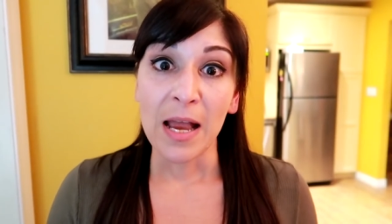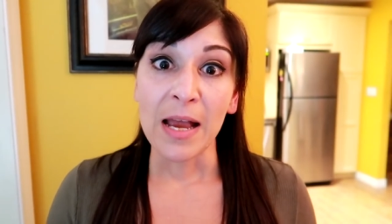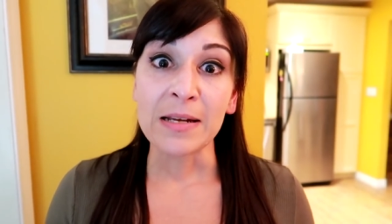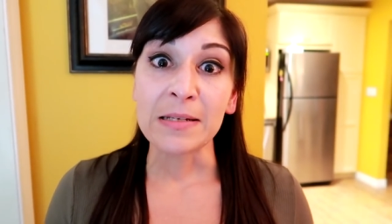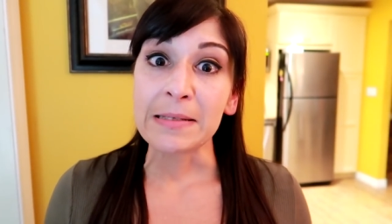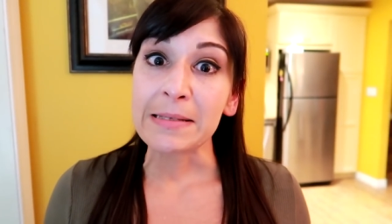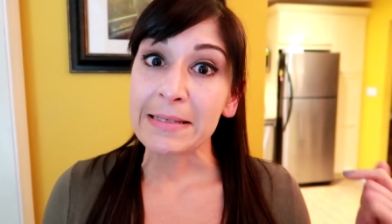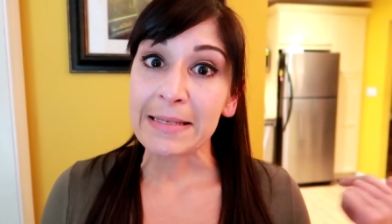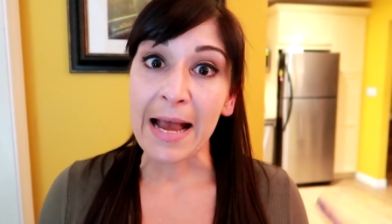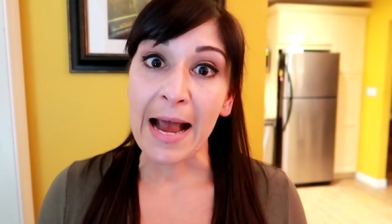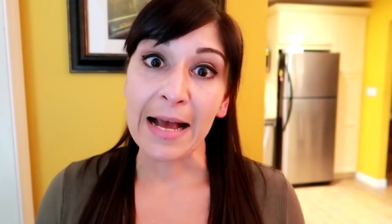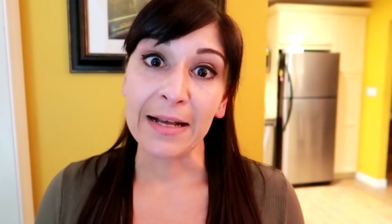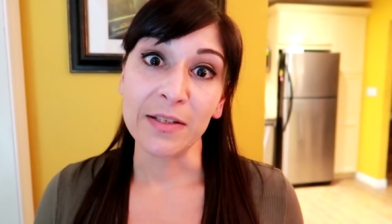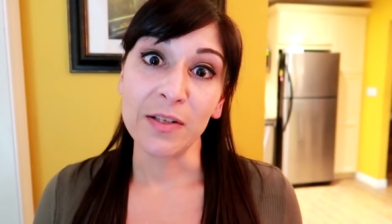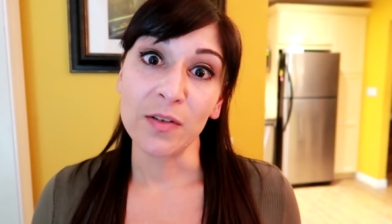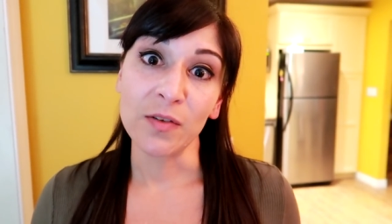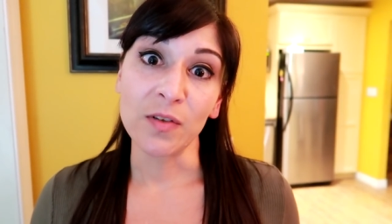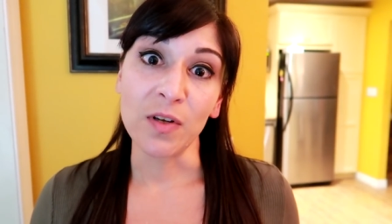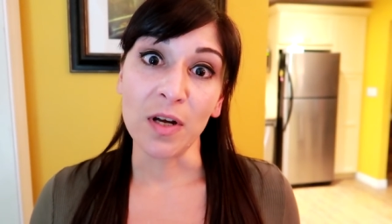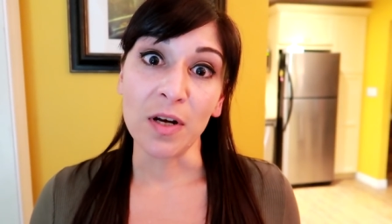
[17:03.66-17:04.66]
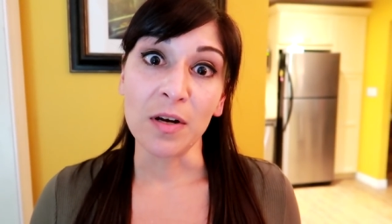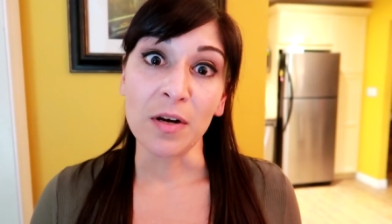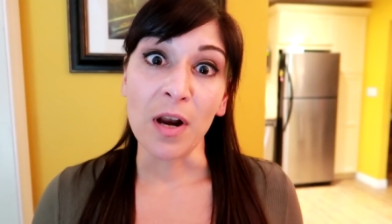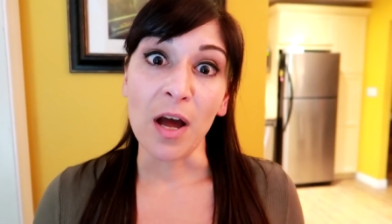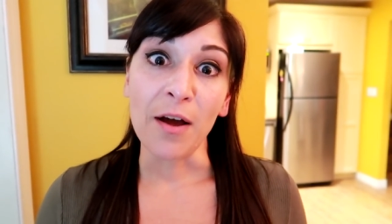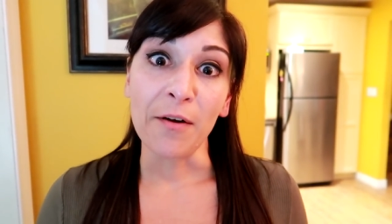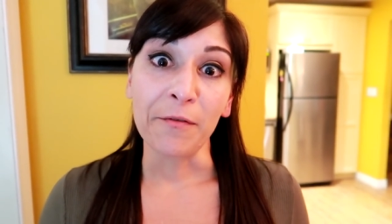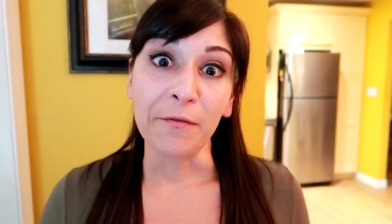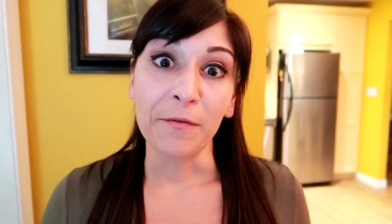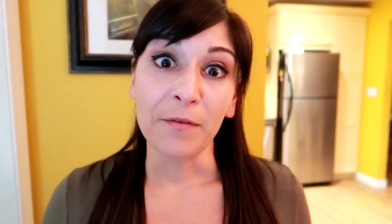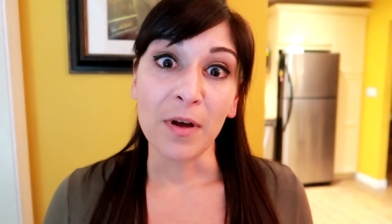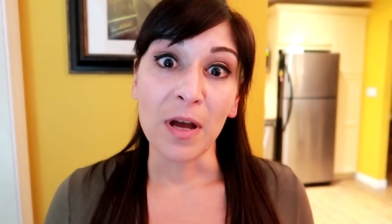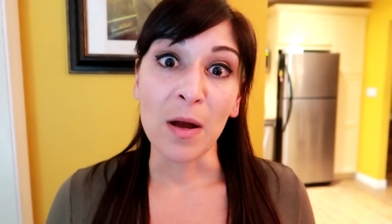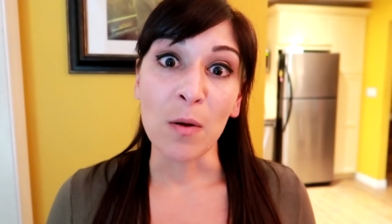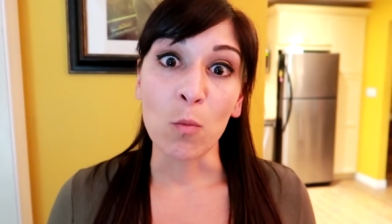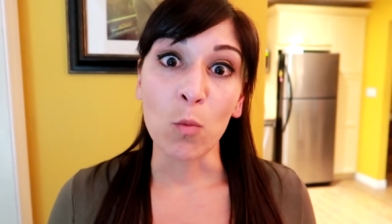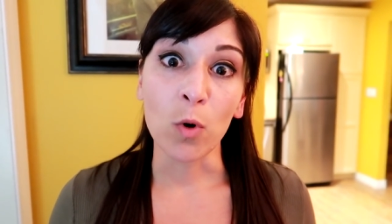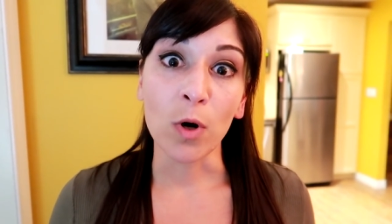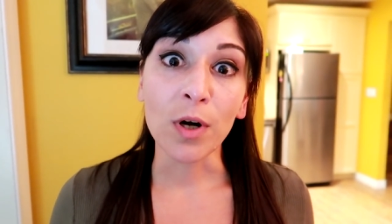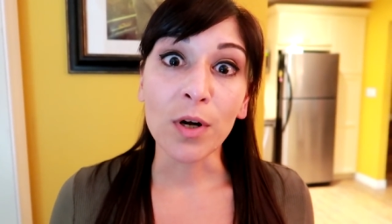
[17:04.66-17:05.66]
and Sass is good enough,
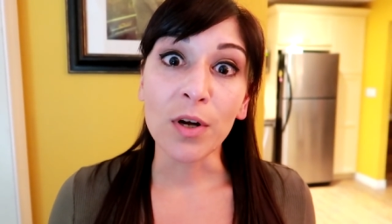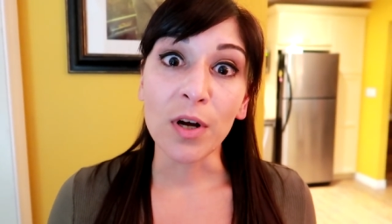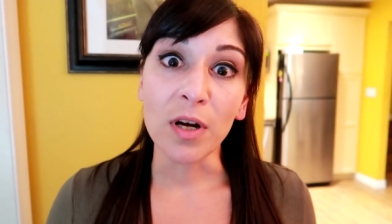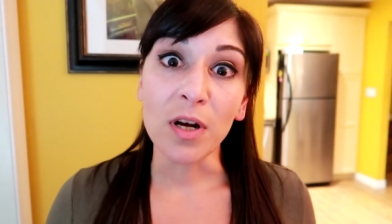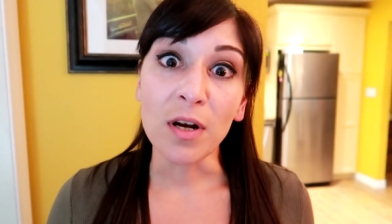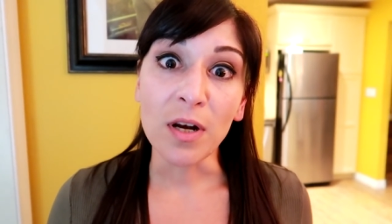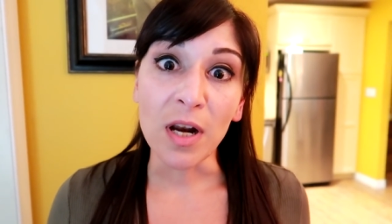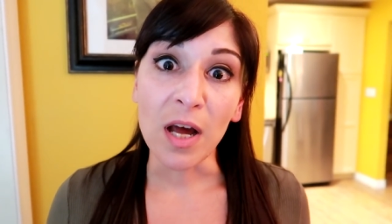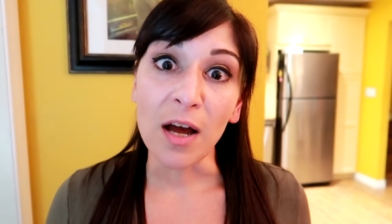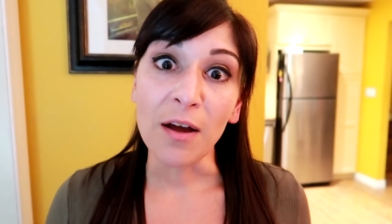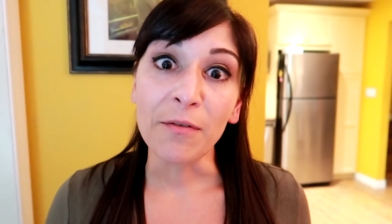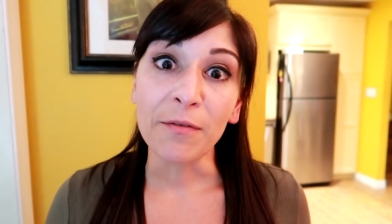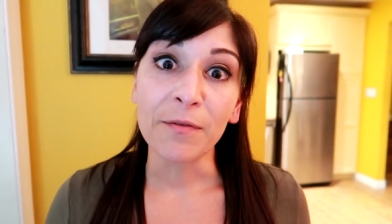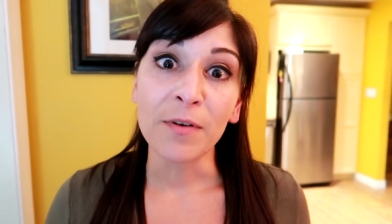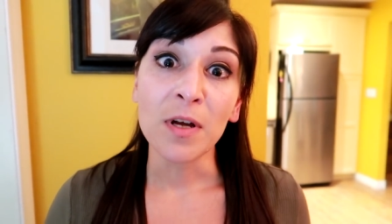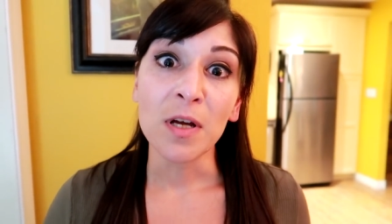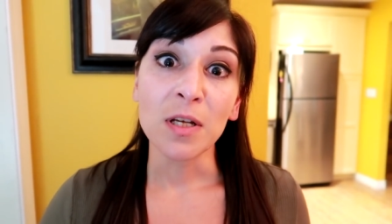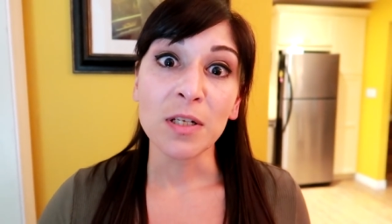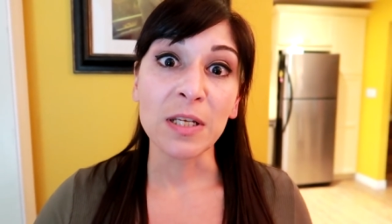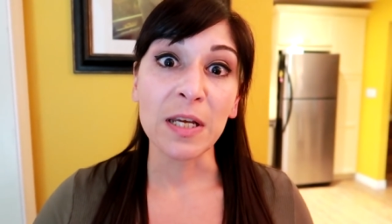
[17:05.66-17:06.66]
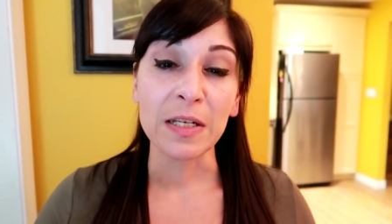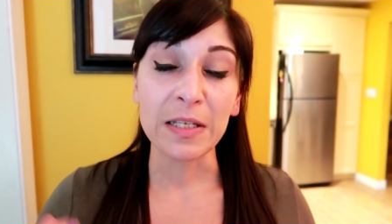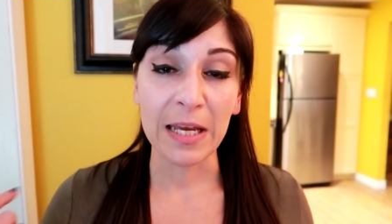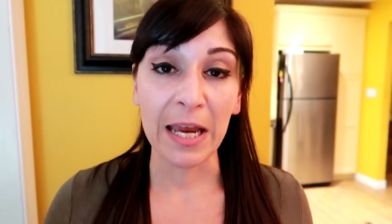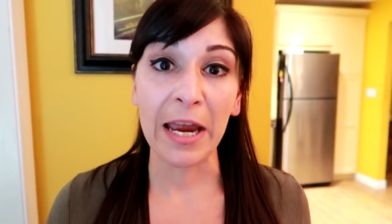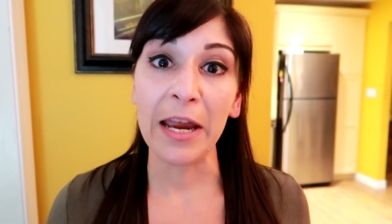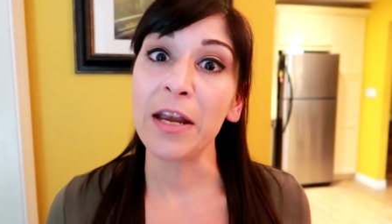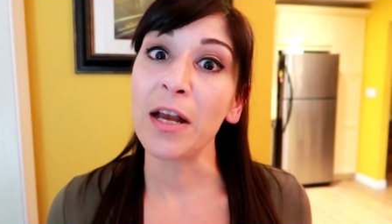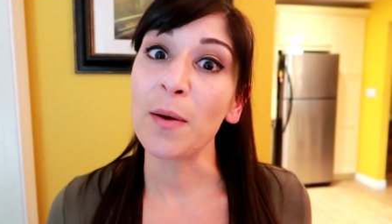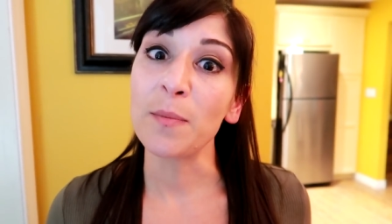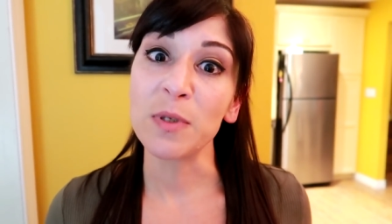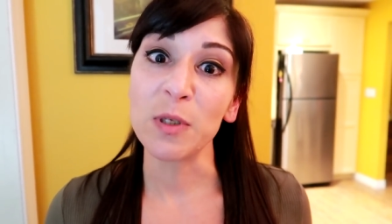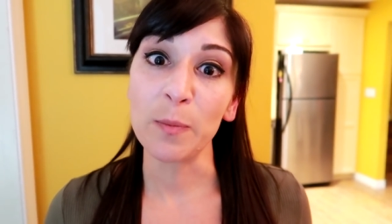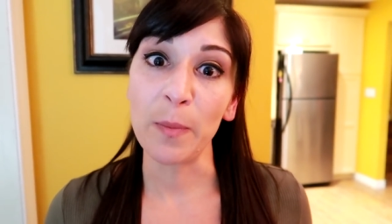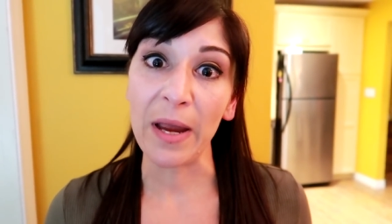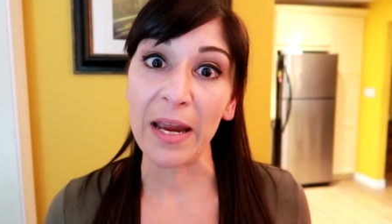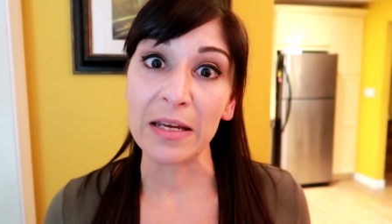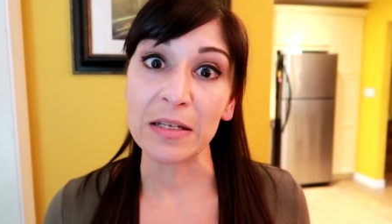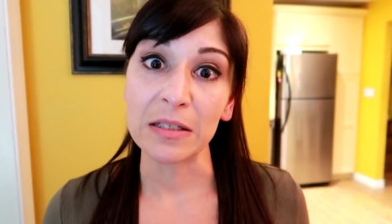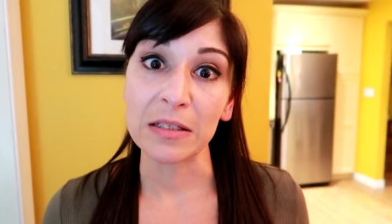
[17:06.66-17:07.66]
and we're good enough to take up
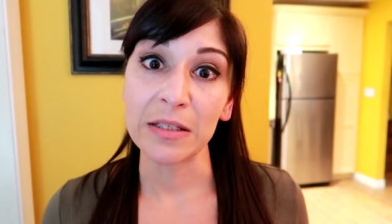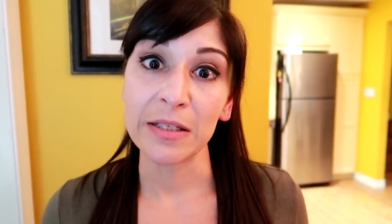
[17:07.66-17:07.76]
space.